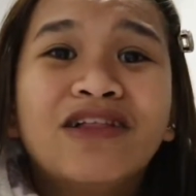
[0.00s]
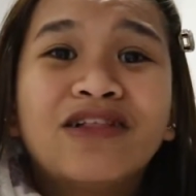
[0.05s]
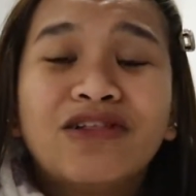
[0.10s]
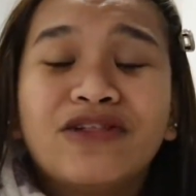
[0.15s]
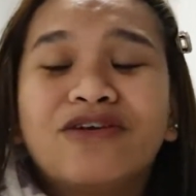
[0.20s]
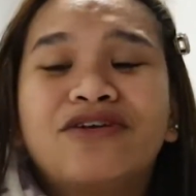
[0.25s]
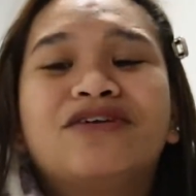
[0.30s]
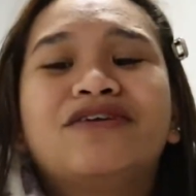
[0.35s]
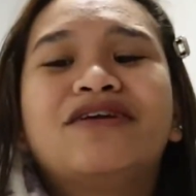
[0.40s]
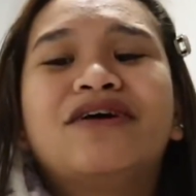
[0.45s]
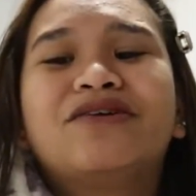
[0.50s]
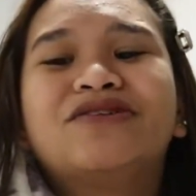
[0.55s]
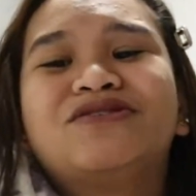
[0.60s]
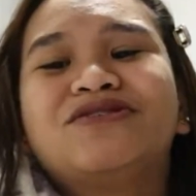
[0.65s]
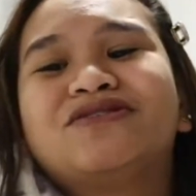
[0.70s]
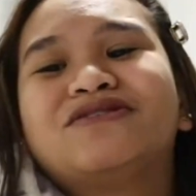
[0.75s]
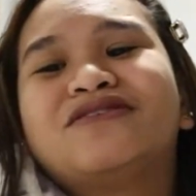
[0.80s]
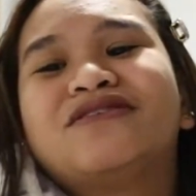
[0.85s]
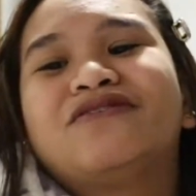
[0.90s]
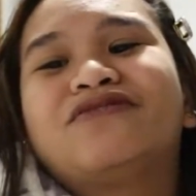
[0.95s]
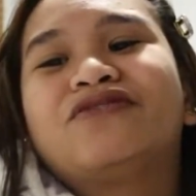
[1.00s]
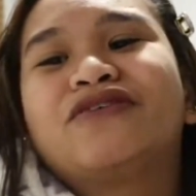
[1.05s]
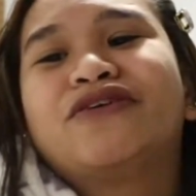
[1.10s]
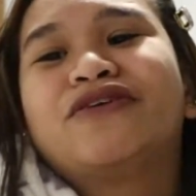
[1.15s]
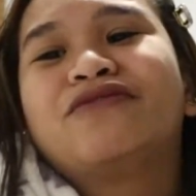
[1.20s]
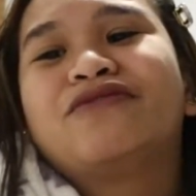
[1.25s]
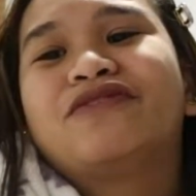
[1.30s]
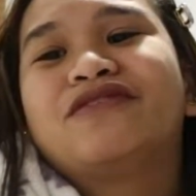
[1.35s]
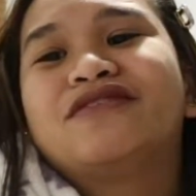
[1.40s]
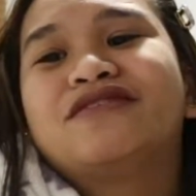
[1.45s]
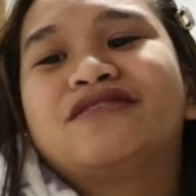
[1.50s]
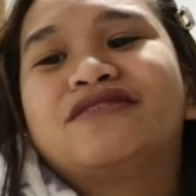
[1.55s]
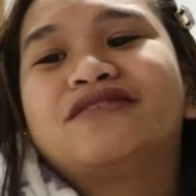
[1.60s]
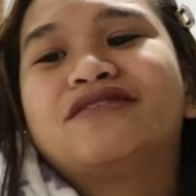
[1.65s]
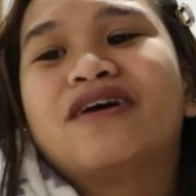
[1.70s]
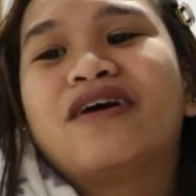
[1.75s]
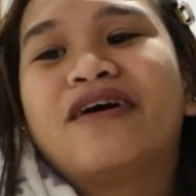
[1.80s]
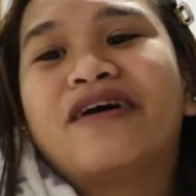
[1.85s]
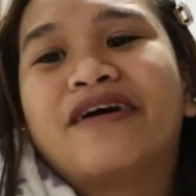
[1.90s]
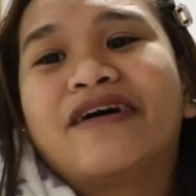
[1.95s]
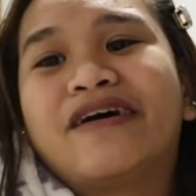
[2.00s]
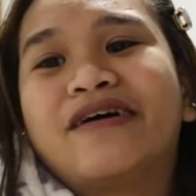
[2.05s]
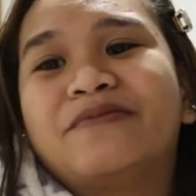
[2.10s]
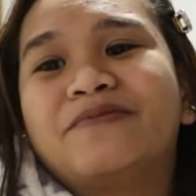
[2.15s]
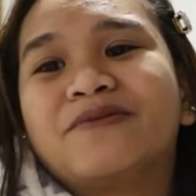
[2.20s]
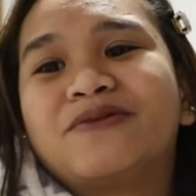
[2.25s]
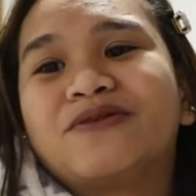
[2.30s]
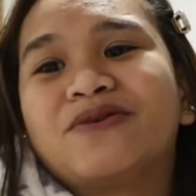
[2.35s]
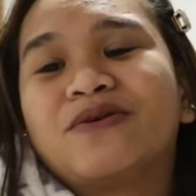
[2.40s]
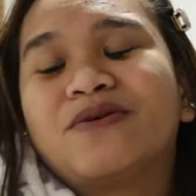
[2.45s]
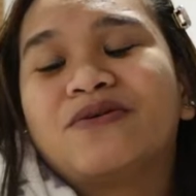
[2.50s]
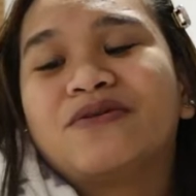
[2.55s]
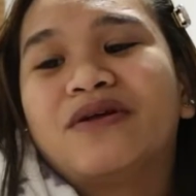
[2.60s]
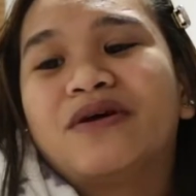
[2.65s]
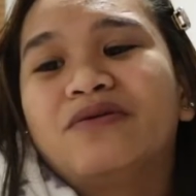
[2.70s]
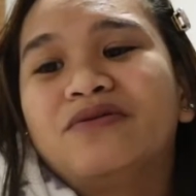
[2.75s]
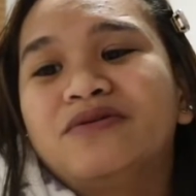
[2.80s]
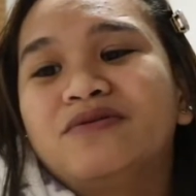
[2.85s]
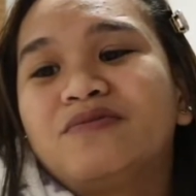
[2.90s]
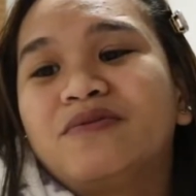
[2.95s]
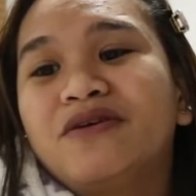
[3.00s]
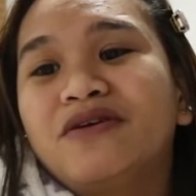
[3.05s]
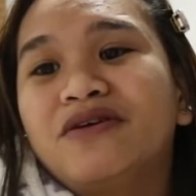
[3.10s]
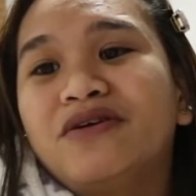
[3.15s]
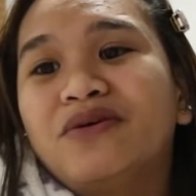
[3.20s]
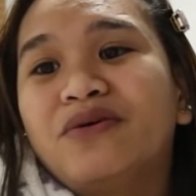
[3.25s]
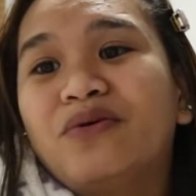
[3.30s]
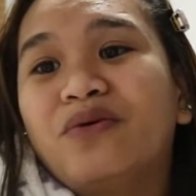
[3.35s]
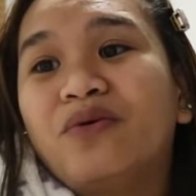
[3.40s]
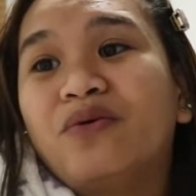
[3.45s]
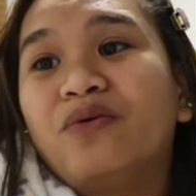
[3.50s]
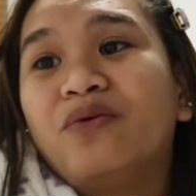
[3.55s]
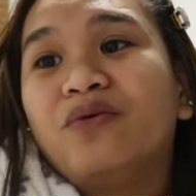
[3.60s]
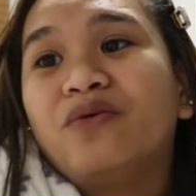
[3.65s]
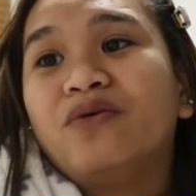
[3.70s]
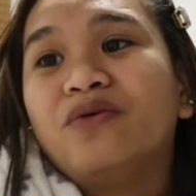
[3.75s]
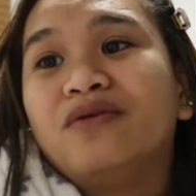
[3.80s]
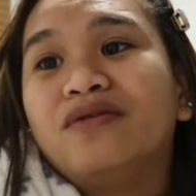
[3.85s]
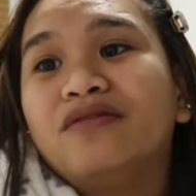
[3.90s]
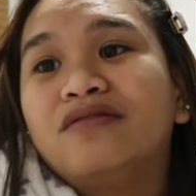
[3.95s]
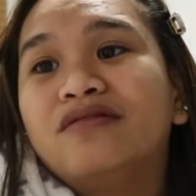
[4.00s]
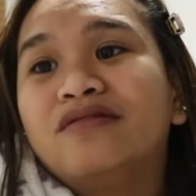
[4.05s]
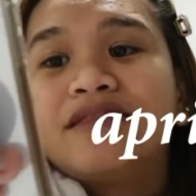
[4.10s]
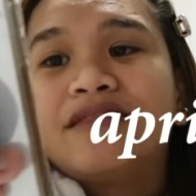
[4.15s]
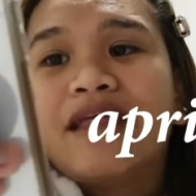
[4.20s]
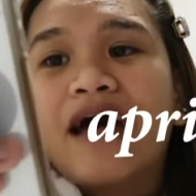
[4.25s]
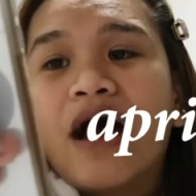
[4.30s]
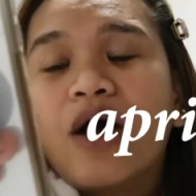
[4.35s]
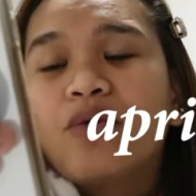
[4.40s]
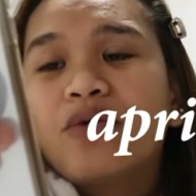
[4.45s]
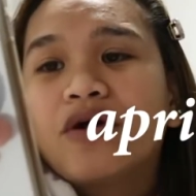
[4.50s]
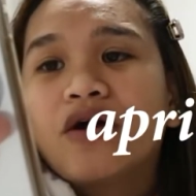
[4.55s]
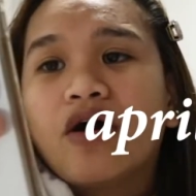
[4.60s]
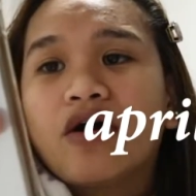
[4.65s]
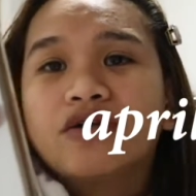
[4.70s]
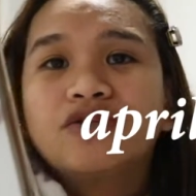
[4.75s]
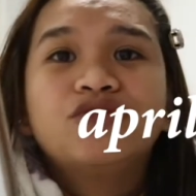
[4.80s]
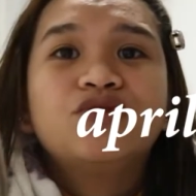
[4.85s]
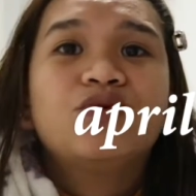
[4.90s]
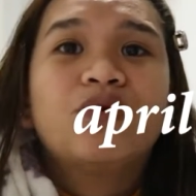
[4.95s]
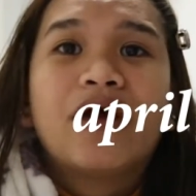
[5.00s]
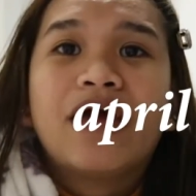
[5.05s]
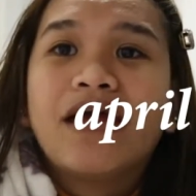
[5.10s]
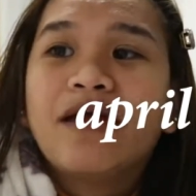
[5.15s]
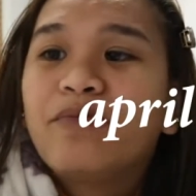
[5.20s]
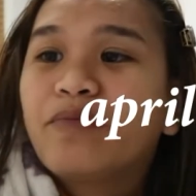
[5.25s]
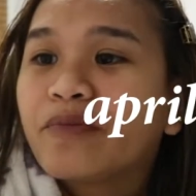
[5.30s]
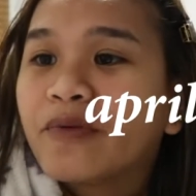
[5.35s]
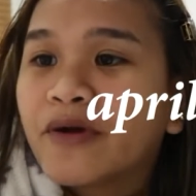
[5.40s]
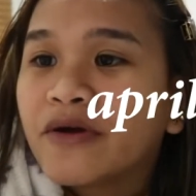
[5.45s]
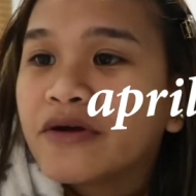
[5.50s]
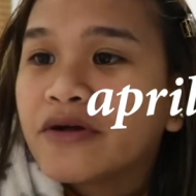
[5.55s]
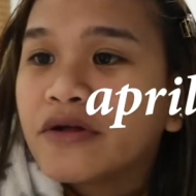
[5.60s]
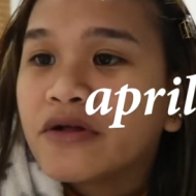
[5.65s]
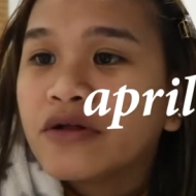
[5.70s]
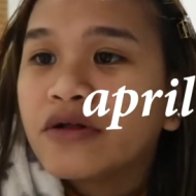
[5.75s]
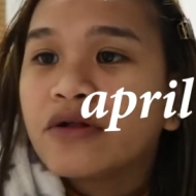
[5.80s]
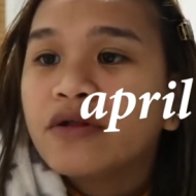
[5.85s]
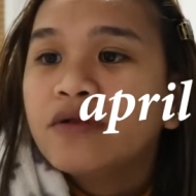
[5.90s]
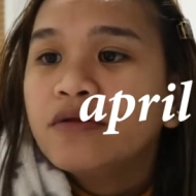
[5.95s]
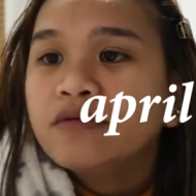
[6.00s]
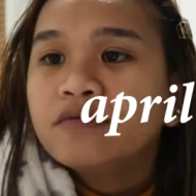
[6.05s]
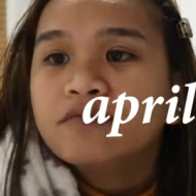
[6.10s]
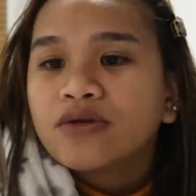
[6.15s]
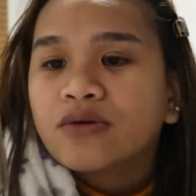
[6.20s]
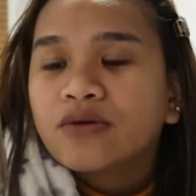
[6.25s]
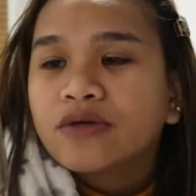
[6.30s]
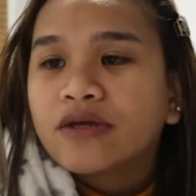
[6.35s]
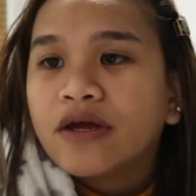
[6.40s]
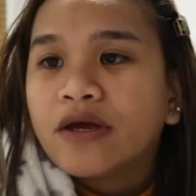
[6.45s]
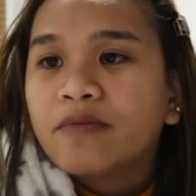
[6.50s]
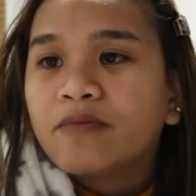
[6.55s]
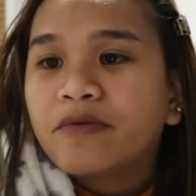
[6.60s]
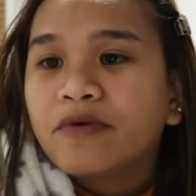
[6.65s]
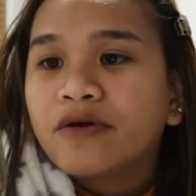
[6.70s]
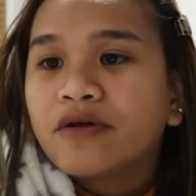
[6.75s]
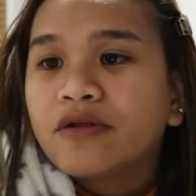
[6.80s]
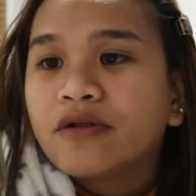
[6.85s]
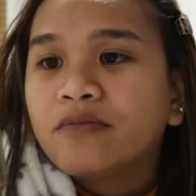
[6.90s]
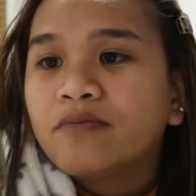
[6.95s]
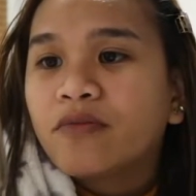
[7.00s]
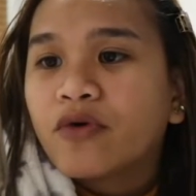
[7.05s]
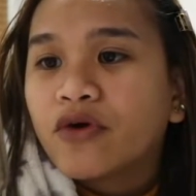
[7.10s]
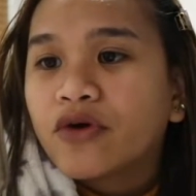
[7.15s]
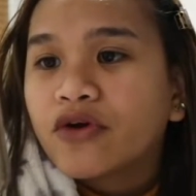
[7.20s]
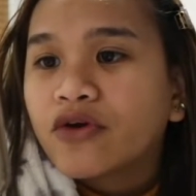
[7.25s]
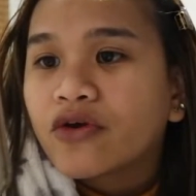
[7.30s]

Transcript: learned how to surf for the first time, so that was pretty cool. Now we're on to April. So in April, more